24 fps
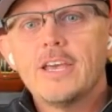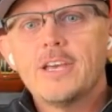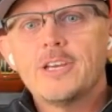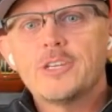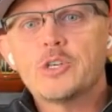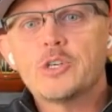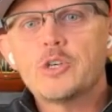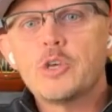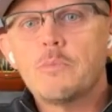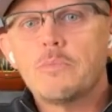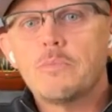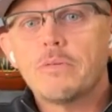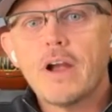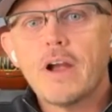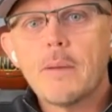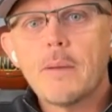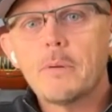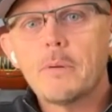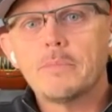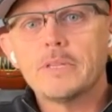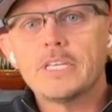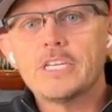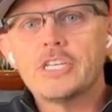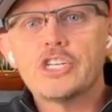So you
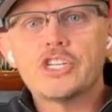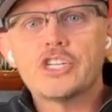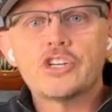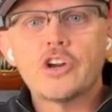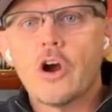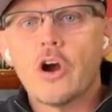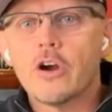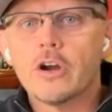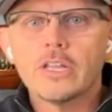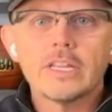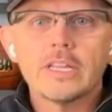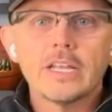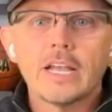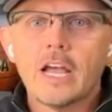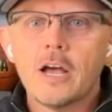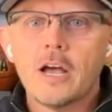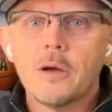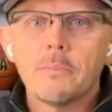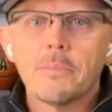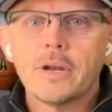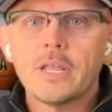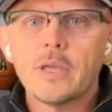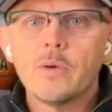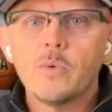probably started the
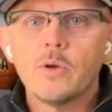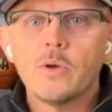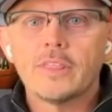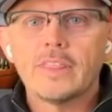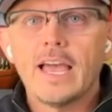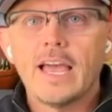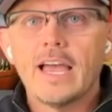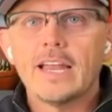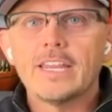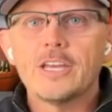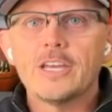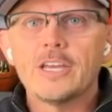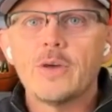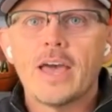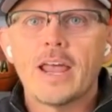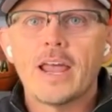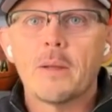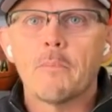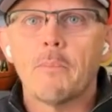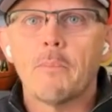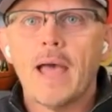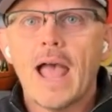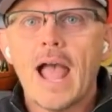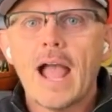company with the idea you had
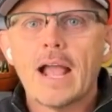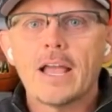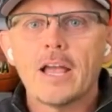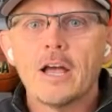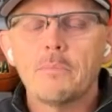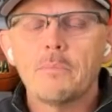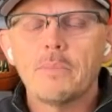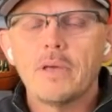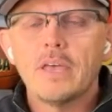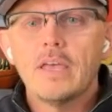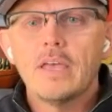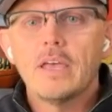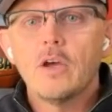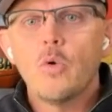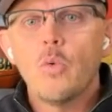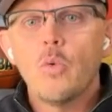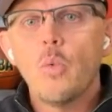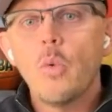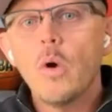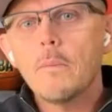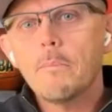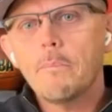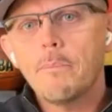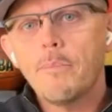a backup. What